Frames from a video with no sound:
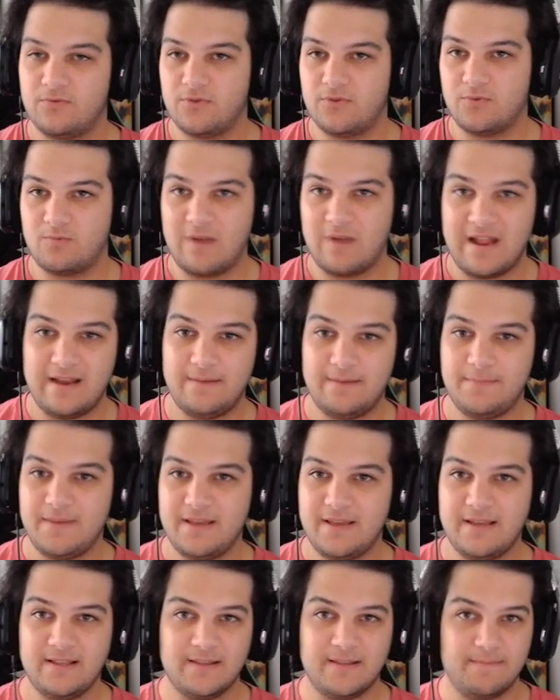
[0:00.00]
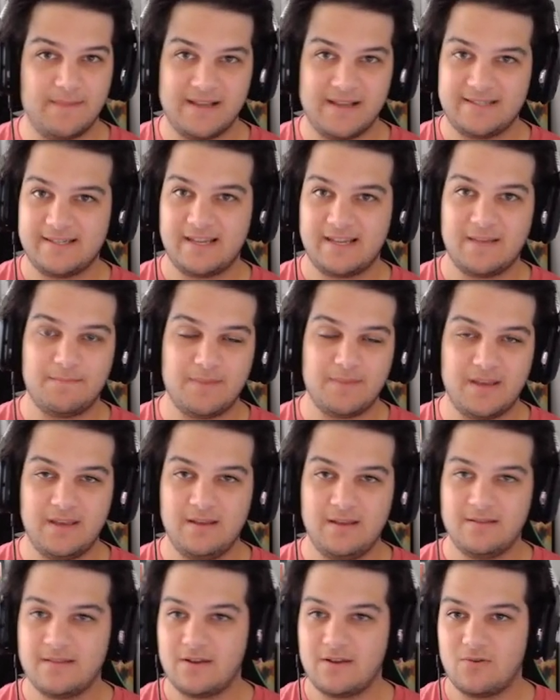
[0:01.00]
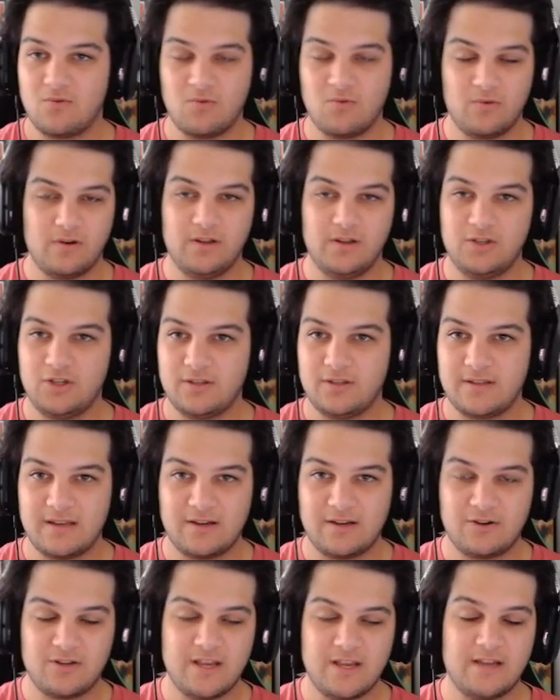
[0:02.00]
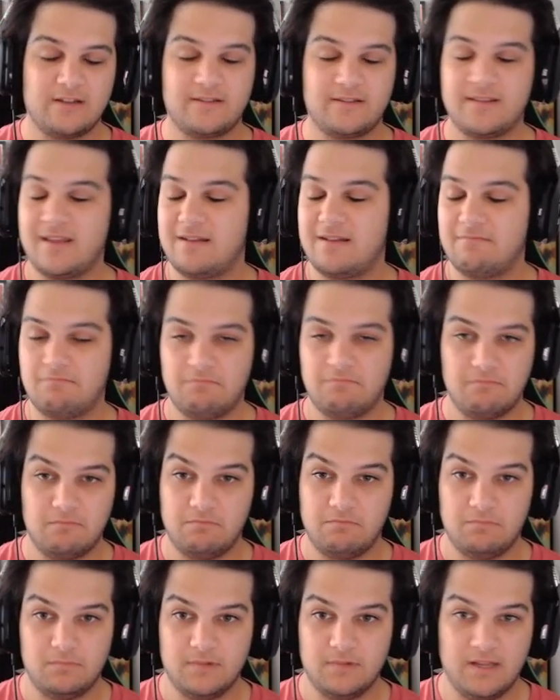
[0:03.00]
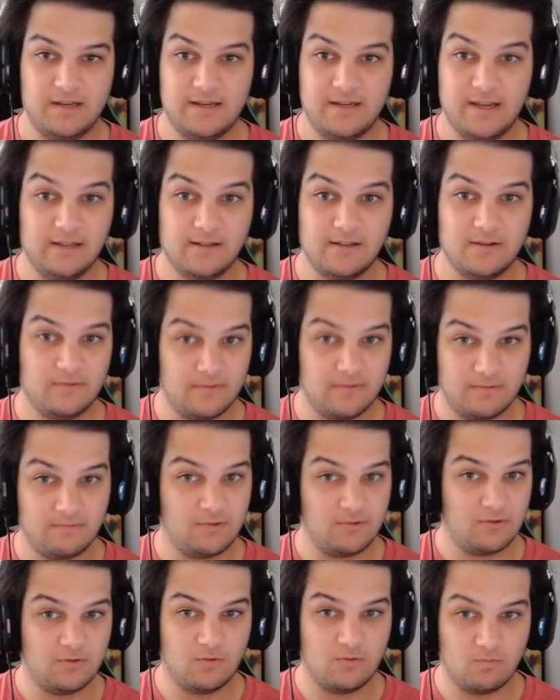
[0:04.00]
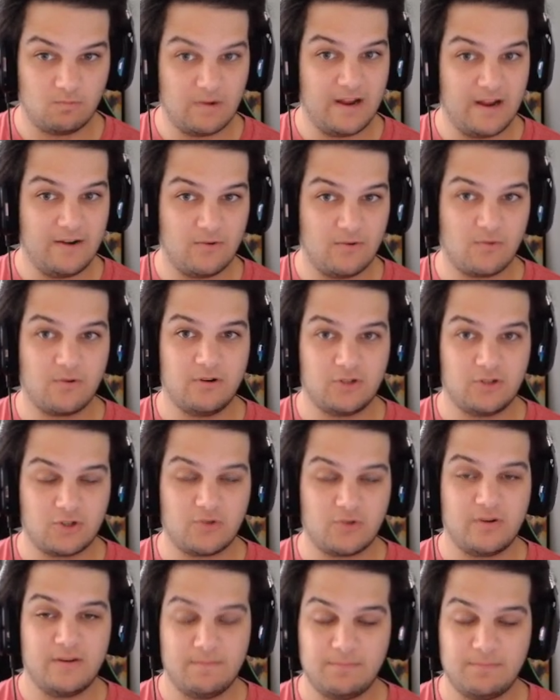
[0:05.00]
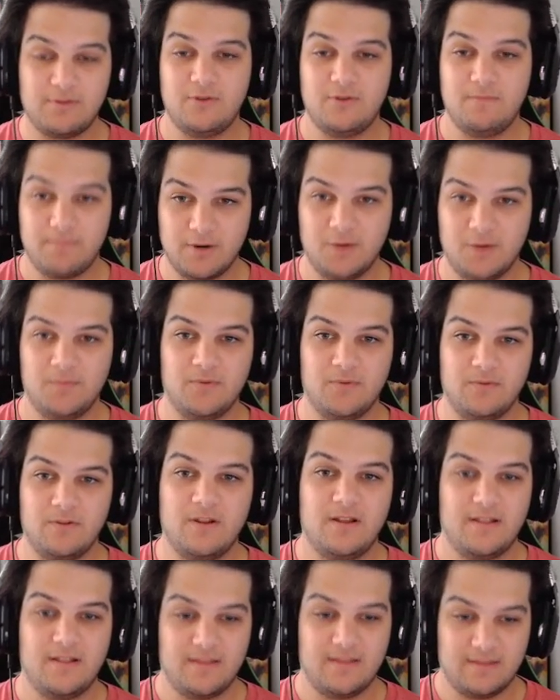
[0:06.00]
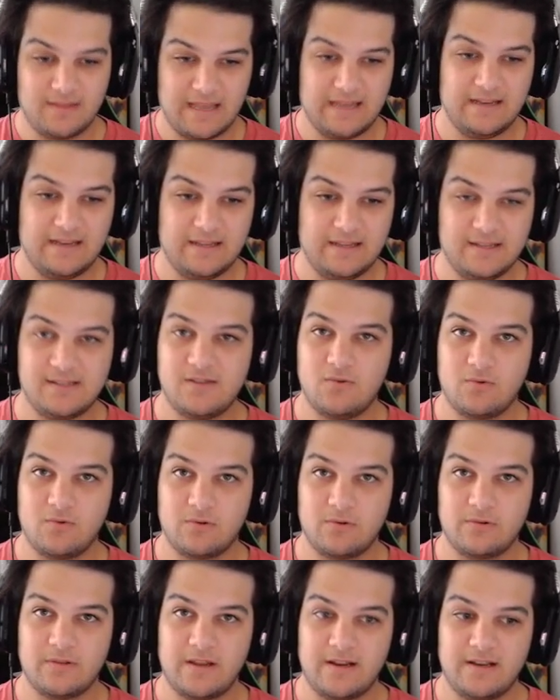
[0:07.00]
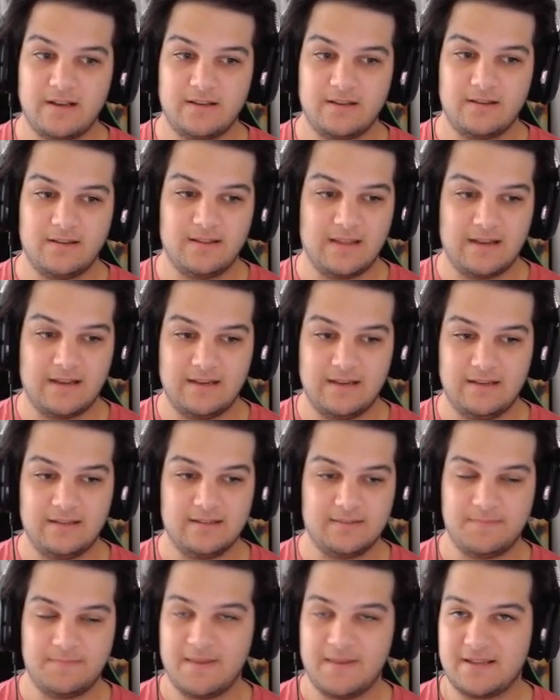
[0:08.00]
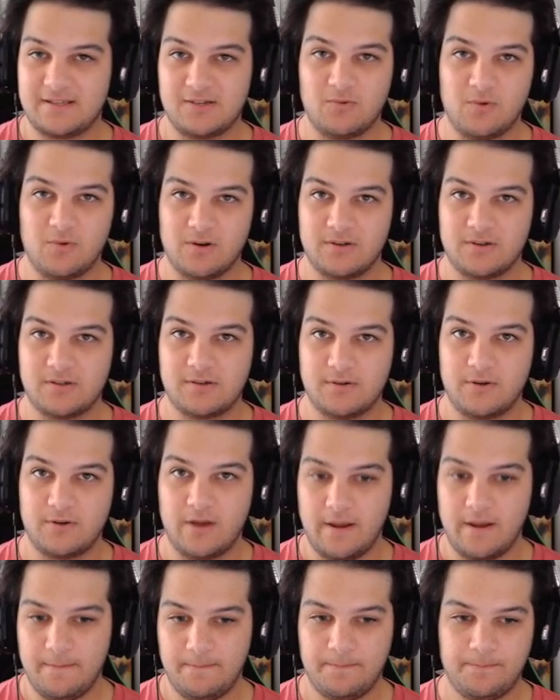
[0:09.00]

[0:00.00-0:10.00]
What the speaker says: the red being the best it can be, then orange, then not yellow, red, orange, green, blue, purple. That is the order that is best to worst, okay?